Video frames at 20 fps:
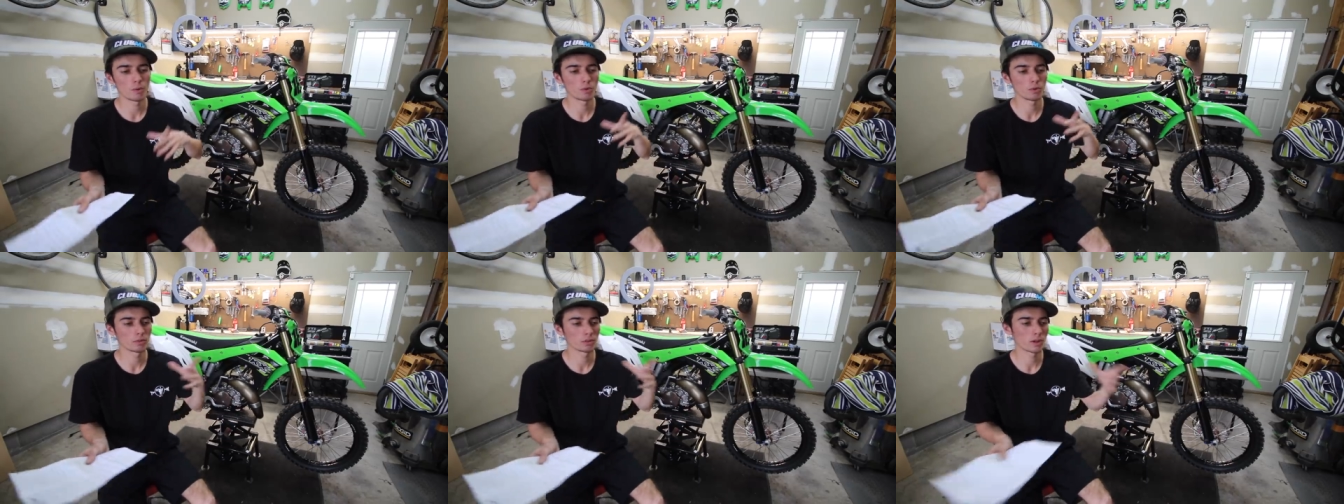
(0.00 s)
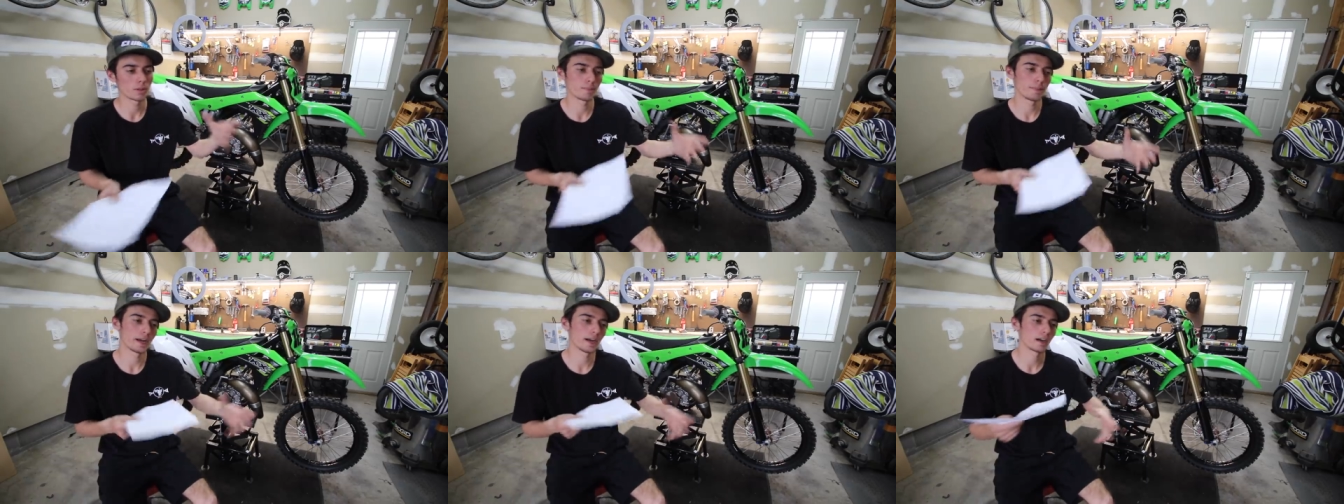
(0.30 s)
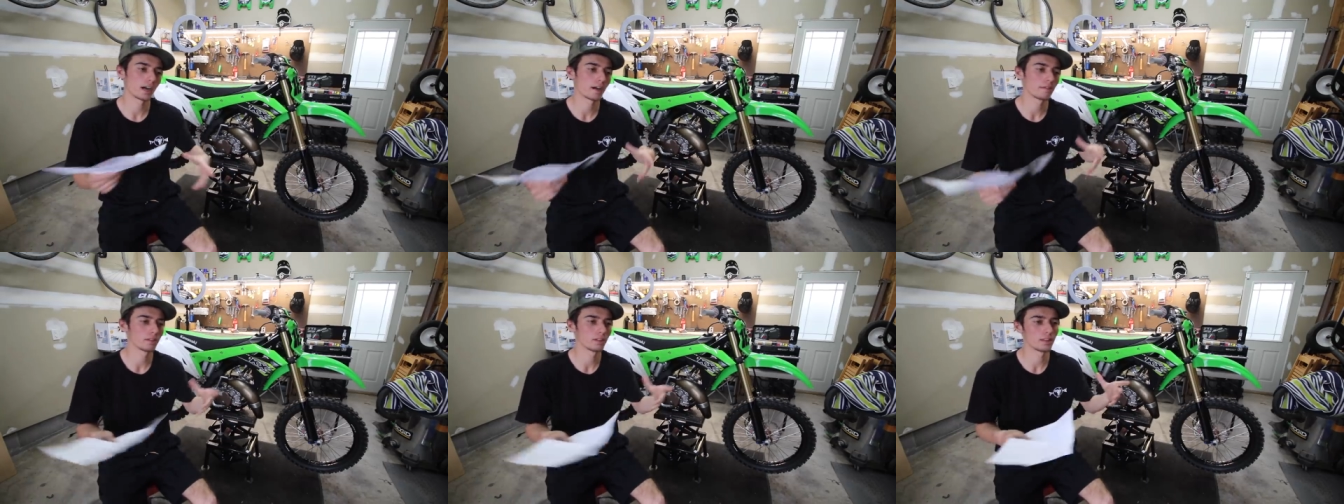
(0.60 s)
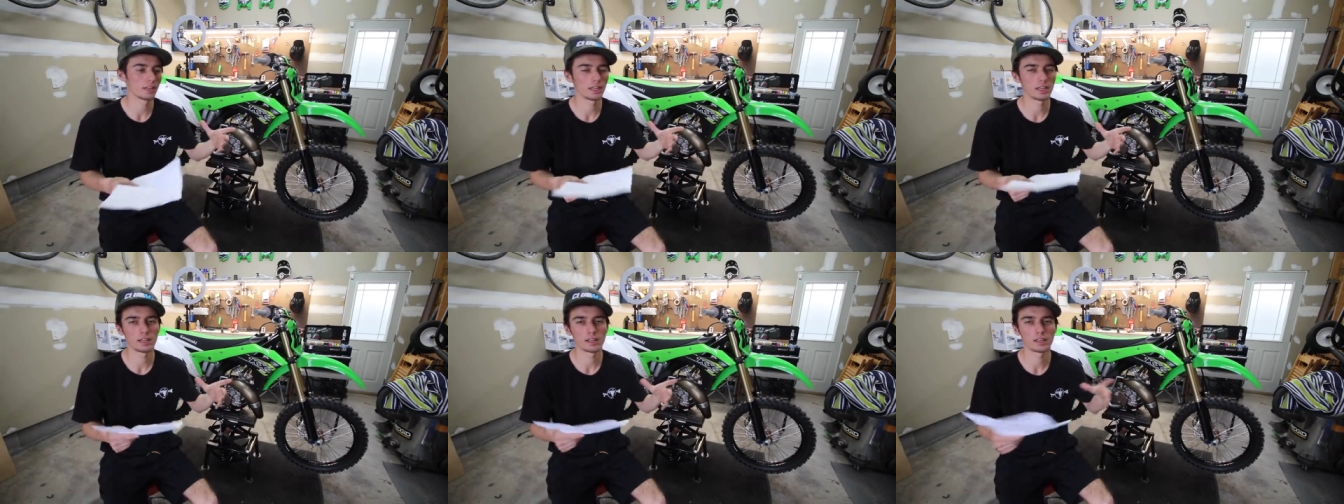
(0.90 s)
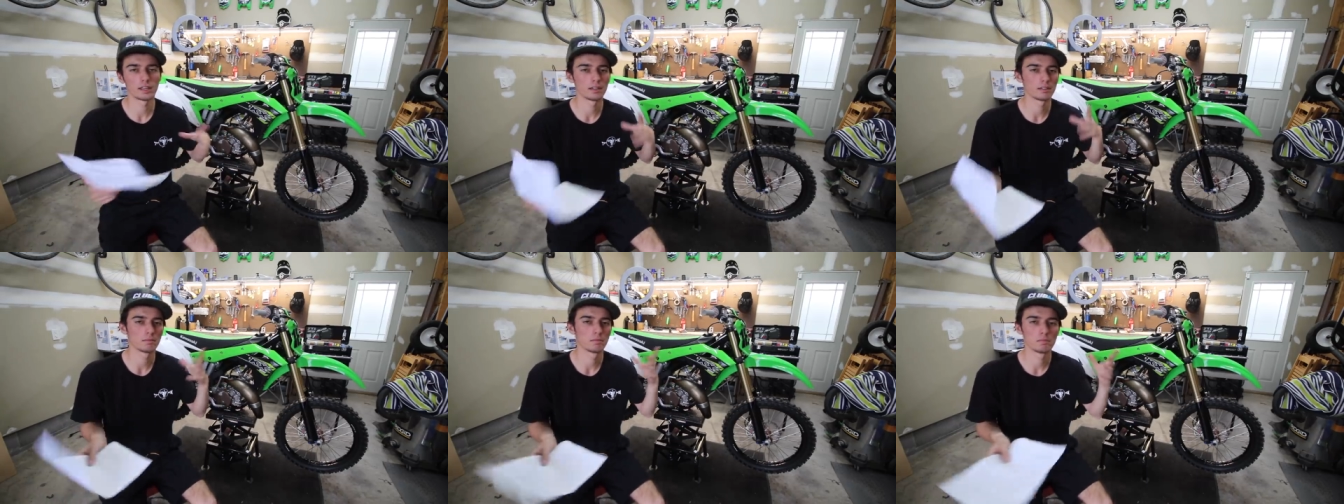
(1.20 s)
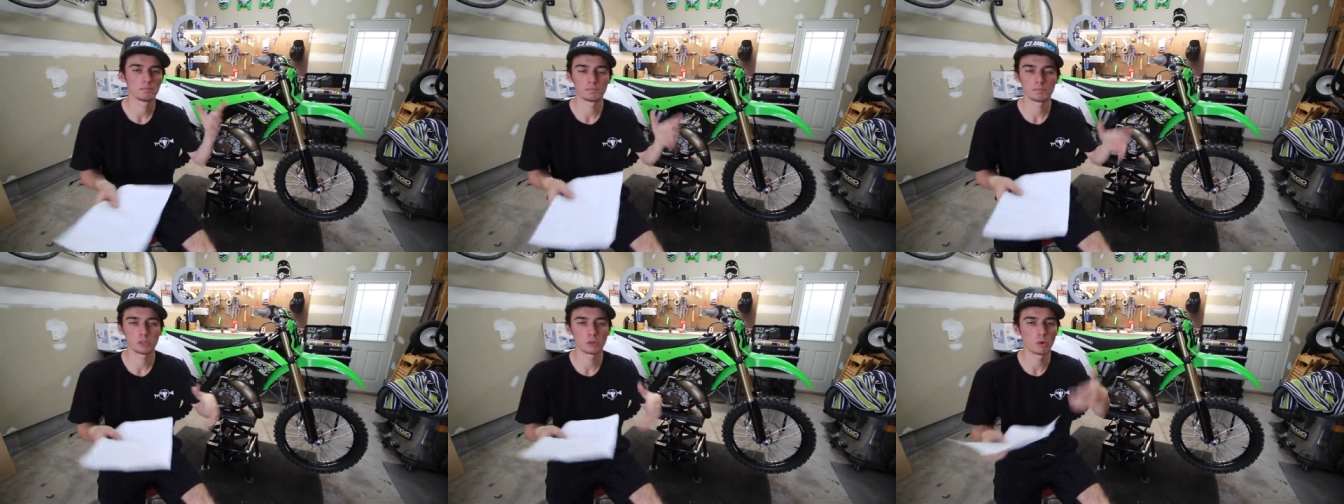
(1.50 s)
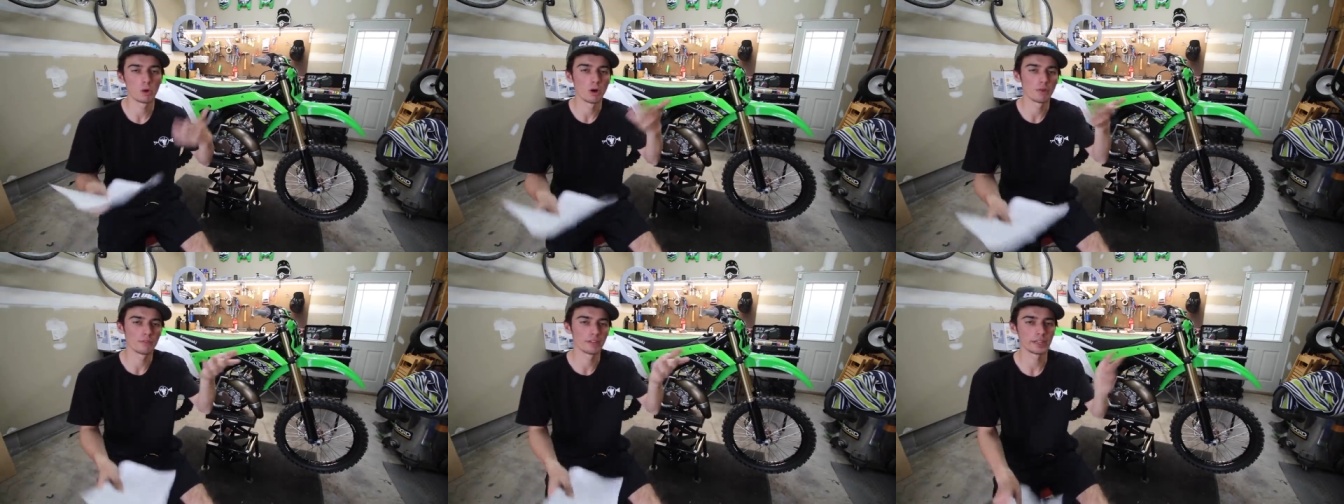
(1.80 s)
We'll compare everything and do
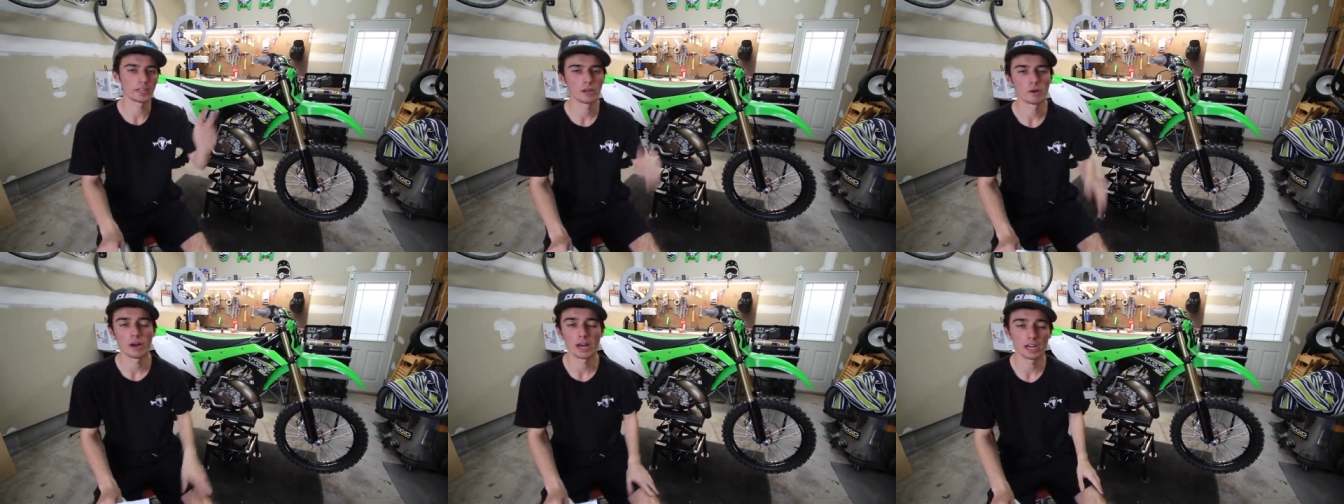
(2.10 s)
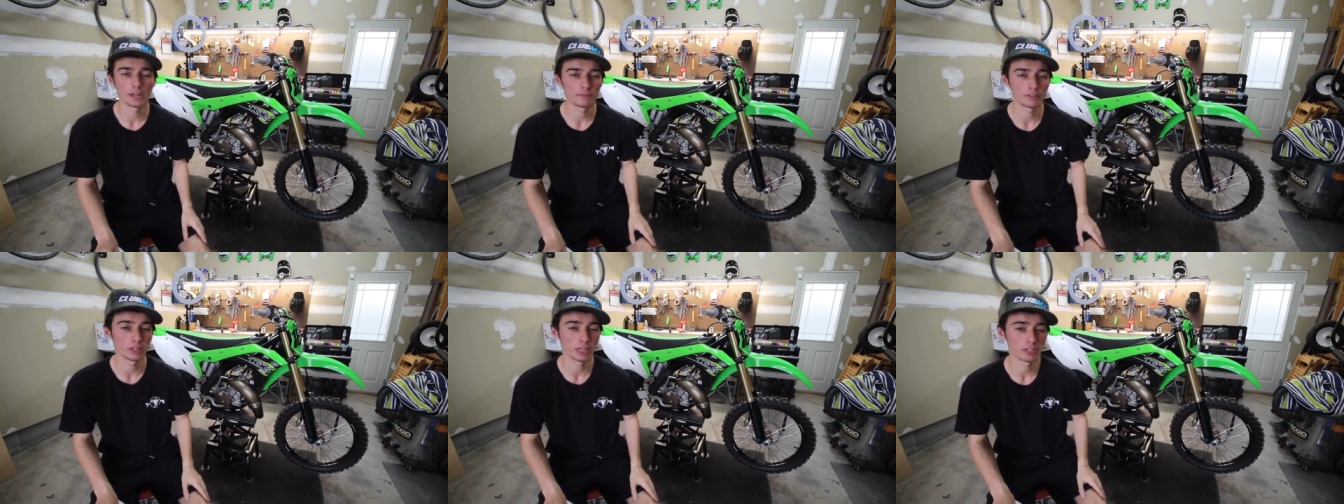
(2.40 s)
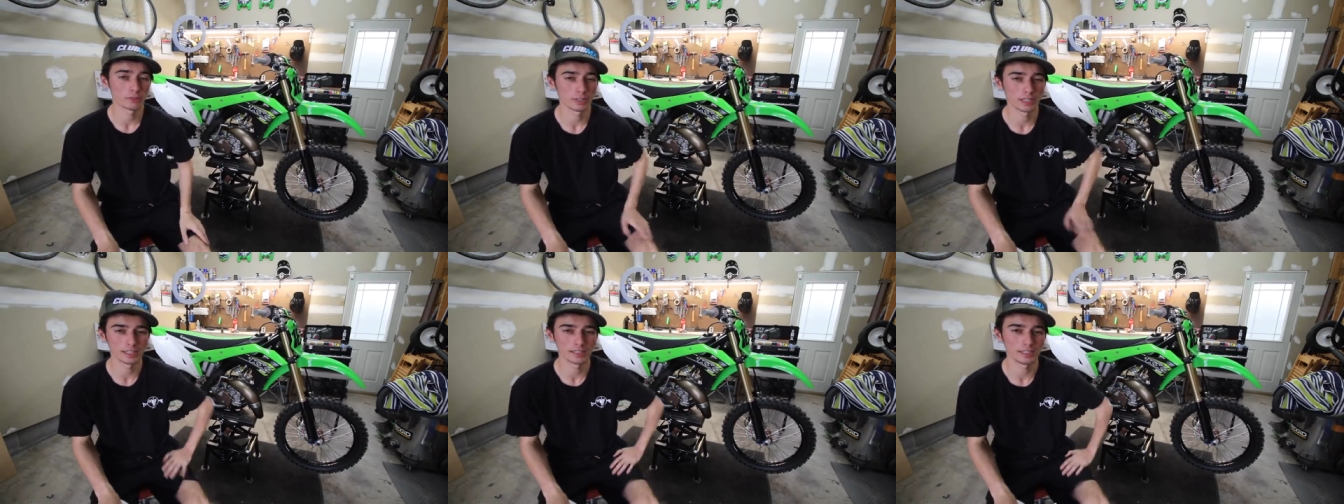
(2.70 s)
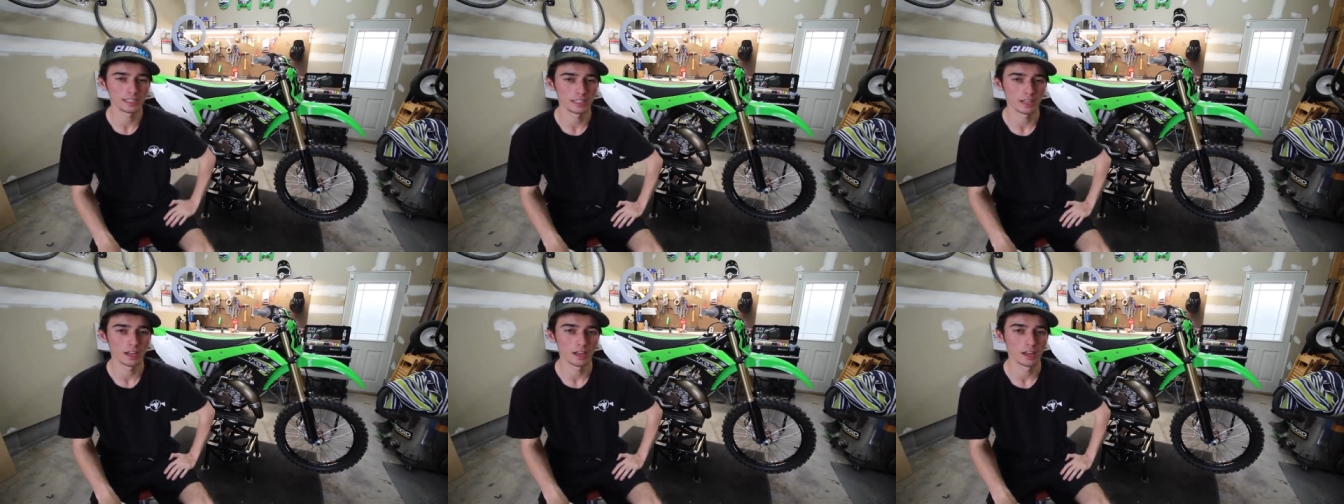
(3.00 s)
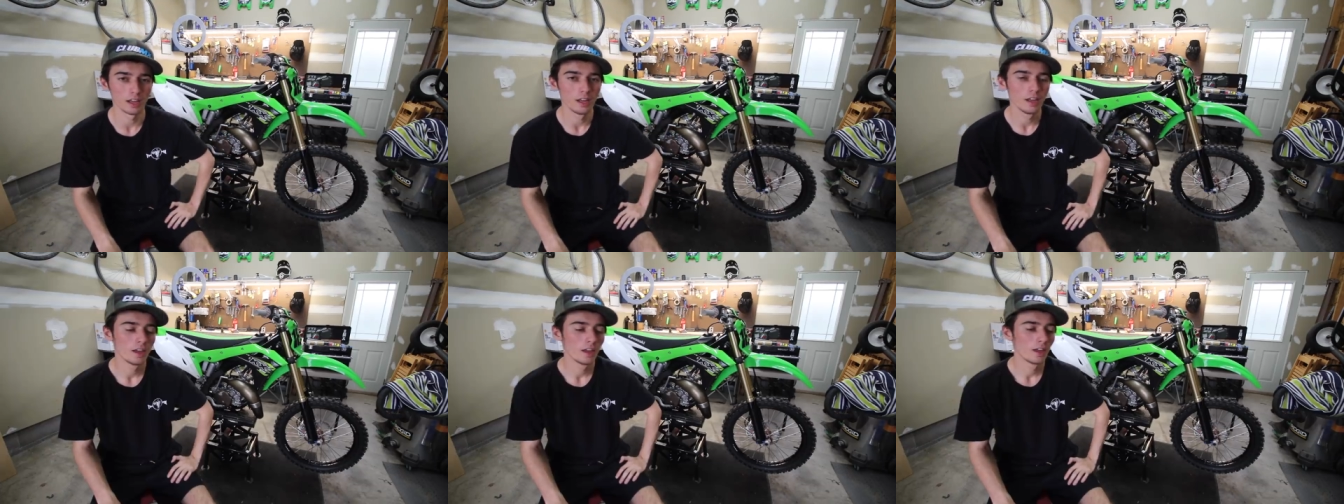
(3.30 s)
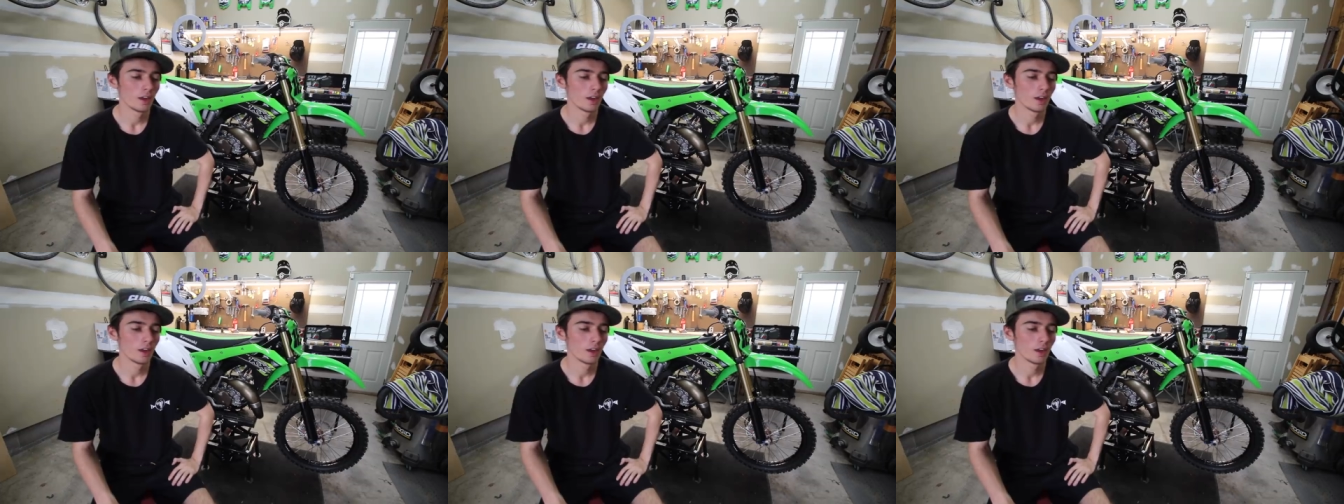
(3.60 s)
a whole video on it. If you guys want to see a